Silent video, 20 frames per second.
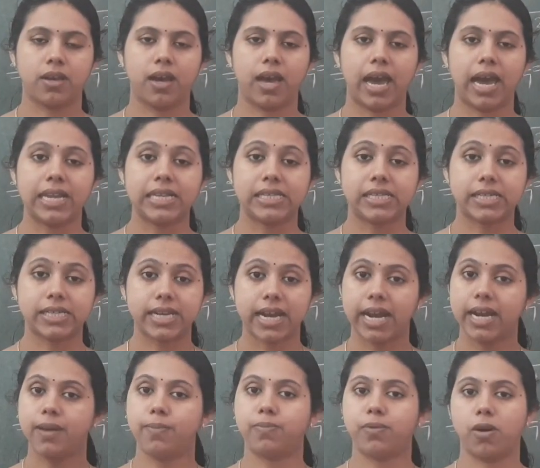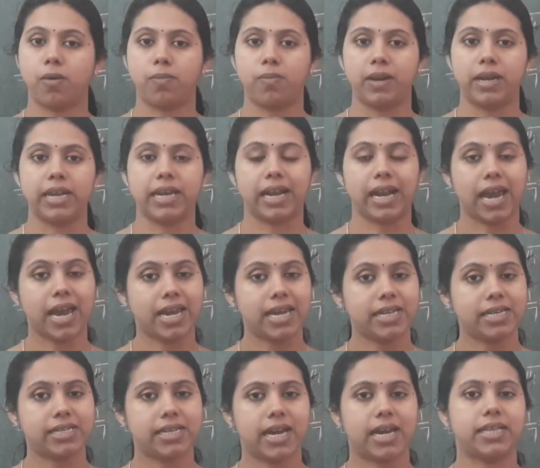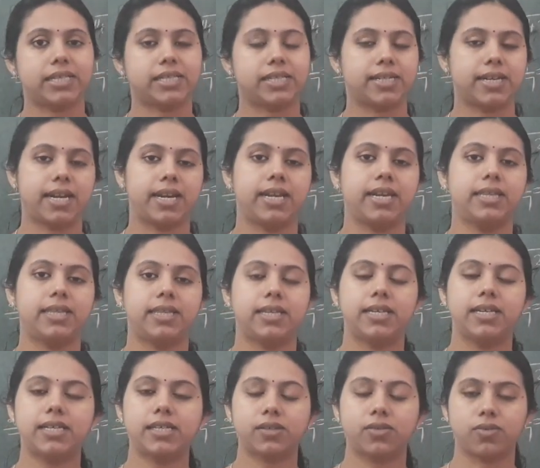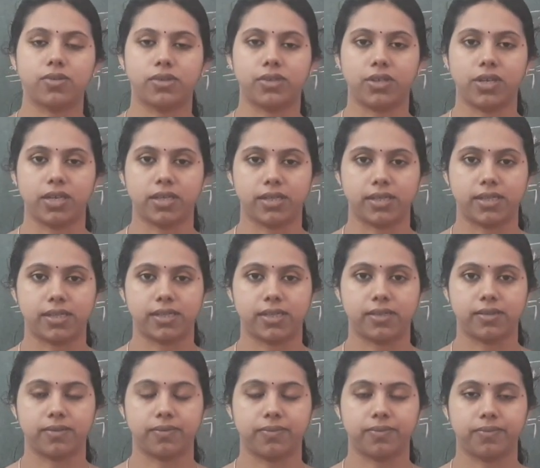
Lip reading: And study properly. Write and study these questions.